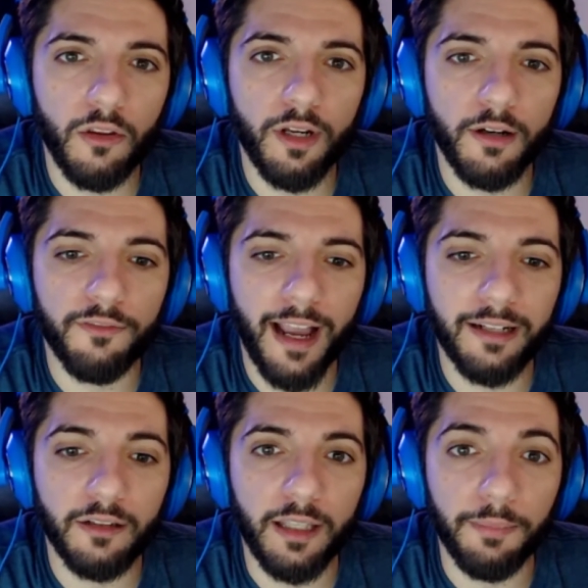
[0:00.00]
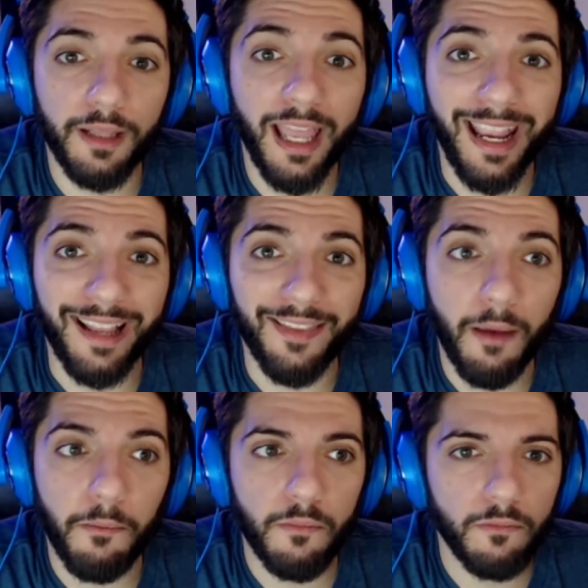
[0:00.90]
they're finally playing
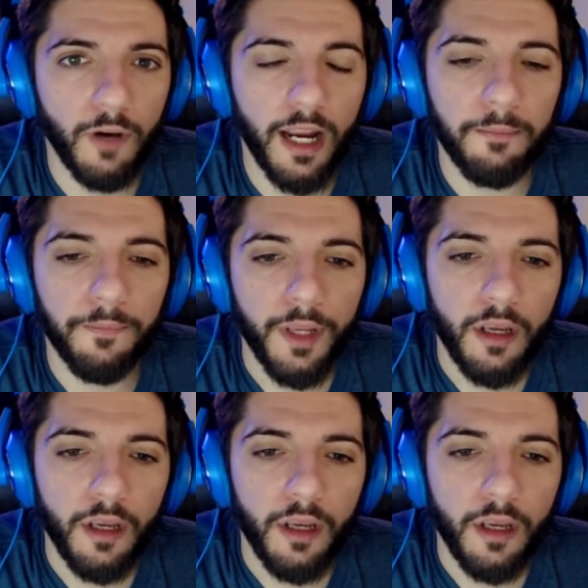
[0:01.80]
them, right?